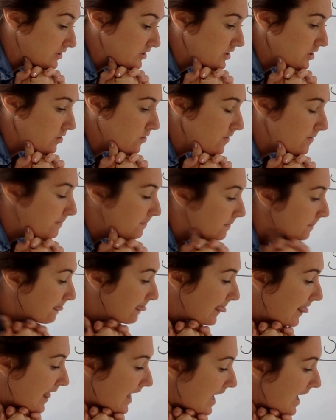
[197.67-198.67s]
So
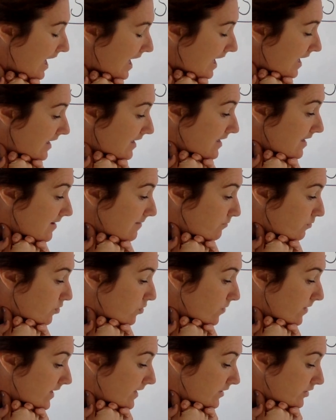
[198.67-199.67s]
I am
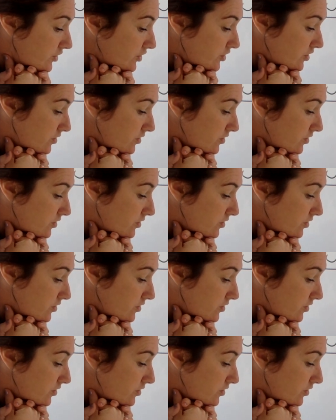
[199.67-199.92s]
going